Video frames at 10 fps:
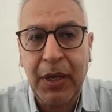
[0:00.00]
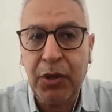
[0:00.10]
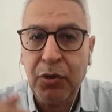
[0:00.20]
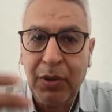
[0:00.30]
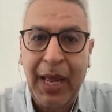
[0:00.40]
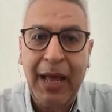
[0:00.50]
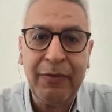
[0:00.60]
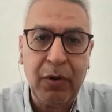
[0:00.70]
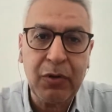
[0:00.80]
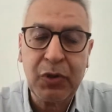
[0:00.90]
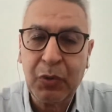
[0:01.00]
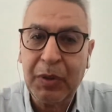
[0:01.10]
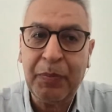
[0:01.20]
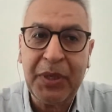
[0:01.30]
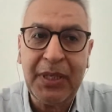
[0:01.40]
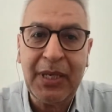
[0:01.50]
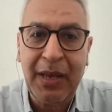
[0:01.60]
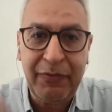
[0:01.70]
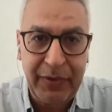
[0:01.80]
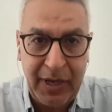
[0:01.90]
you will have also the
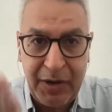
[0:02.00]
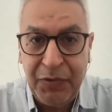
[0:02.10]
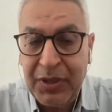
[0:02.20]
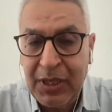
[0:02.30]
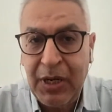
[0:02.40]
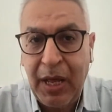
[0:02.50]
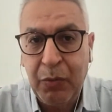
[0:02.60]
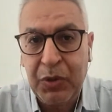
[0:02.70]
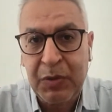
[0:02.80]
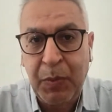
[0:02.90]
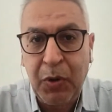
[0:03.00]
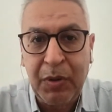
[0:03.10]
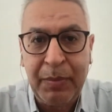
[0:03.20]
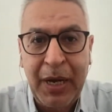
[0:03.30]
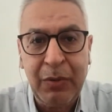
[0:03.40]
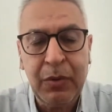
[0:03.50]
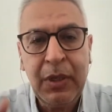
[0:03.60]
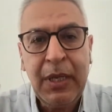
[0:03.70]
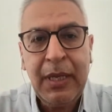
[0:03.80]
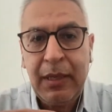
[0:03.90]
PDF, everything that we spoke about.